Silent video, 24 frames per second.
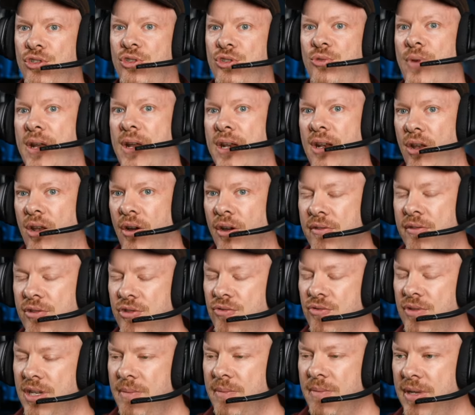when live
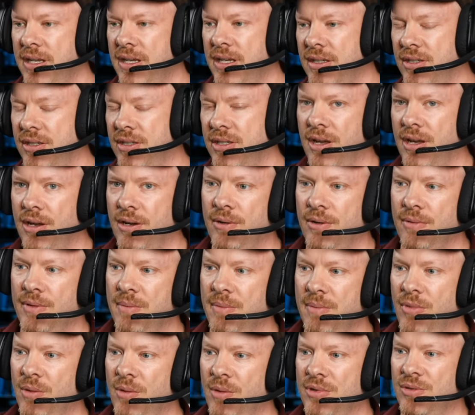streaming. So it
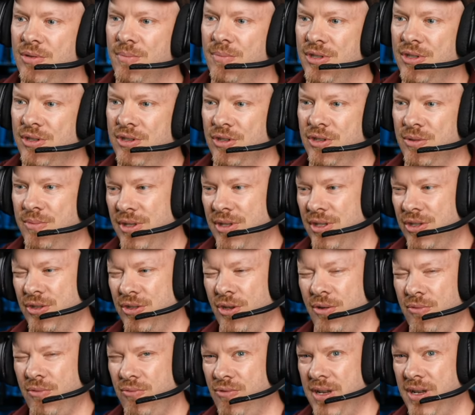might be something to do with the
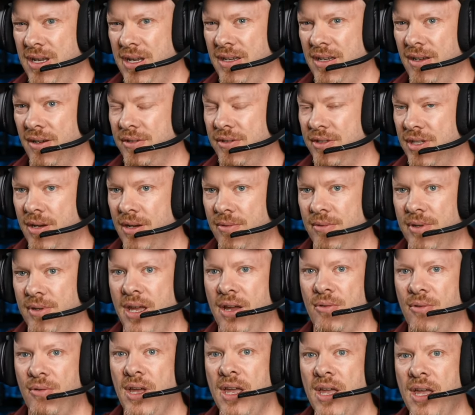software. I don't
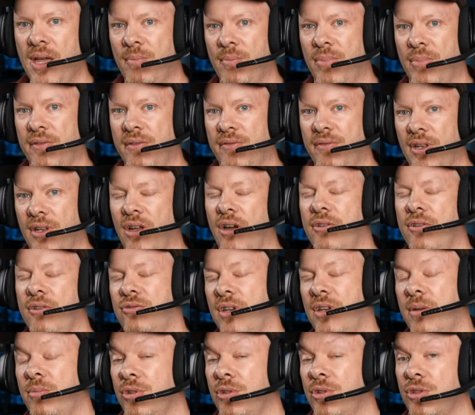know. But if the live
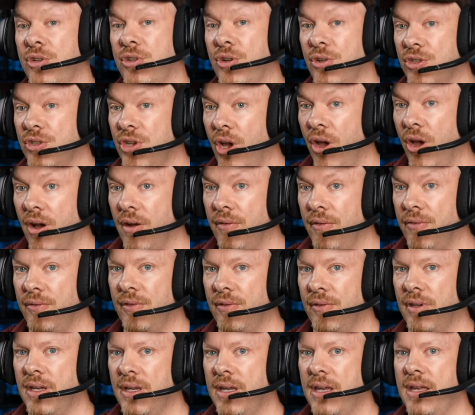stream does cut off,
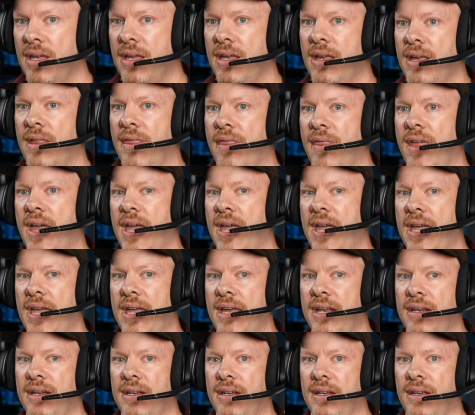
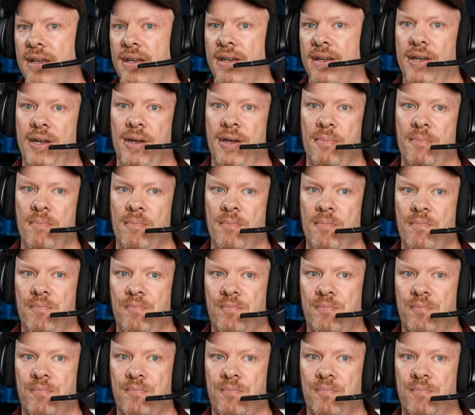then um,